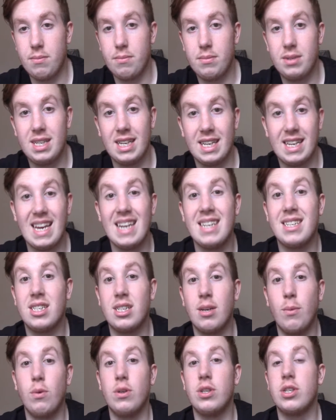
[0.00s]
to get
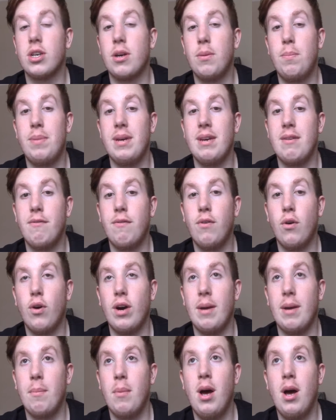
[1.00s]
someone to compete for
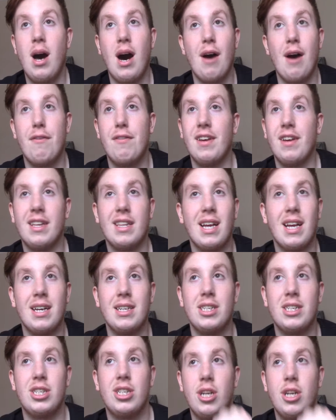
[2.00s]
him. I think
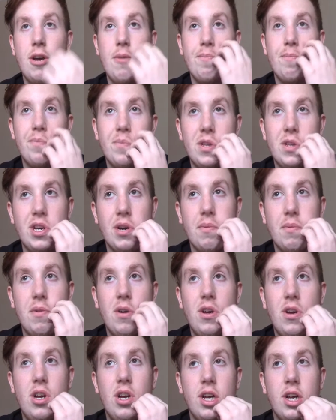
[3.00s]
that's,
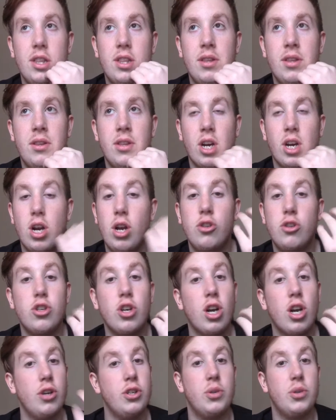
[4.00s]
the closer and
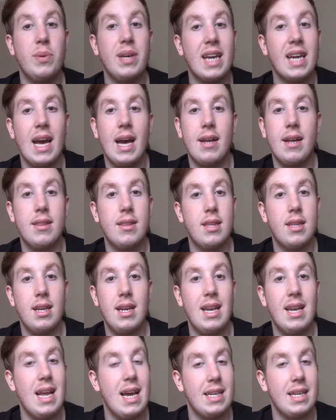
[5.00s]
closer we get, the
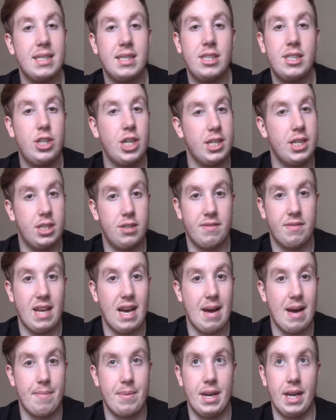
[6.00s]
less chance of that
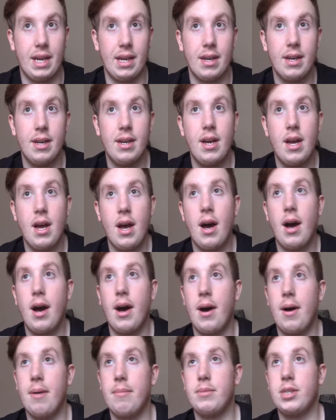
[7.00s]
happening.
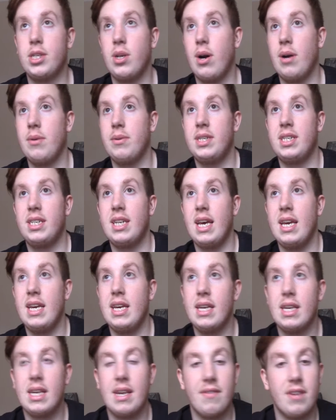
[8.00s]
So I would
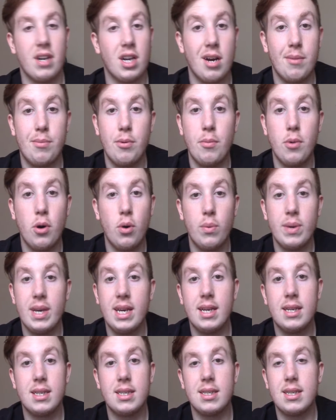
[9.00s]
say give it a couple more
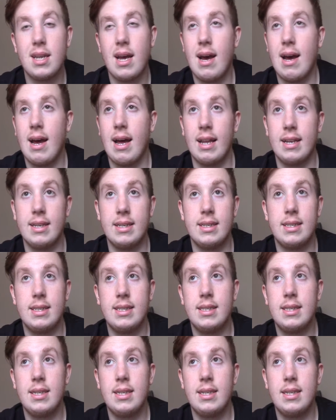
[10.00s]
weeks, and